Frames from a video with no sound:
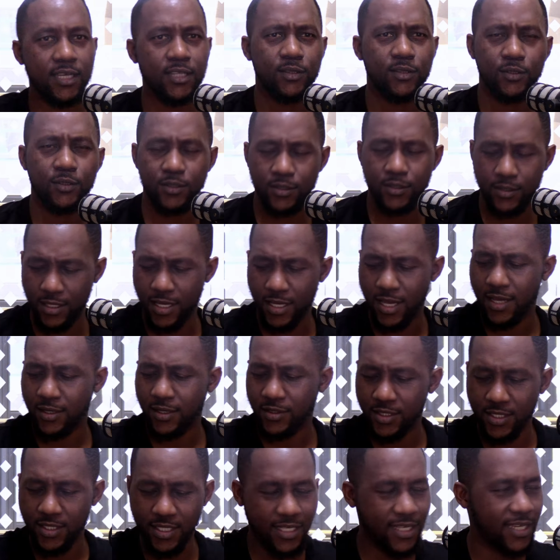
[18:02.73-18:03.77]
I thought,
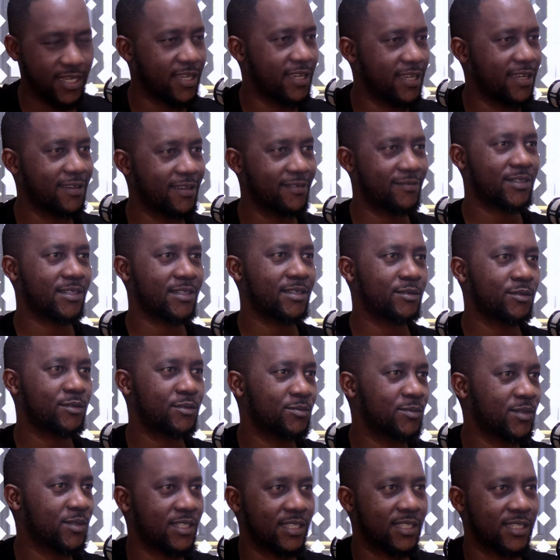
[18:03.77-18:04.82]
actually, I have
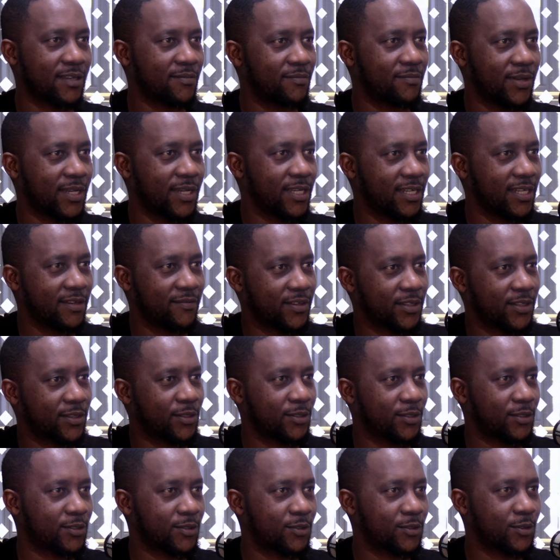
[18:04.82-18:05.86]
Sakumzi's number. I never
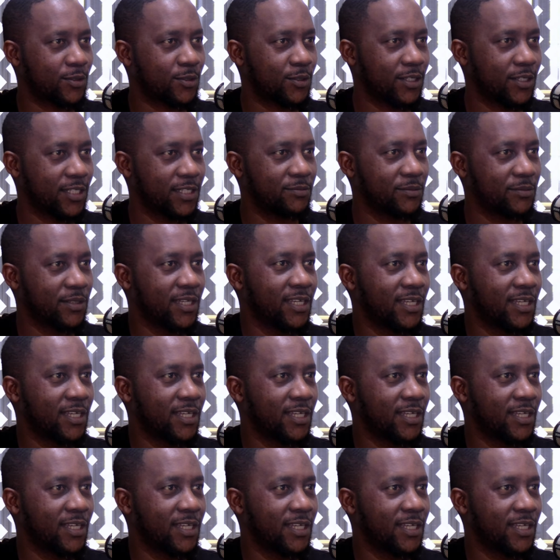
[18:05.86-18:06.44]
thought to call him.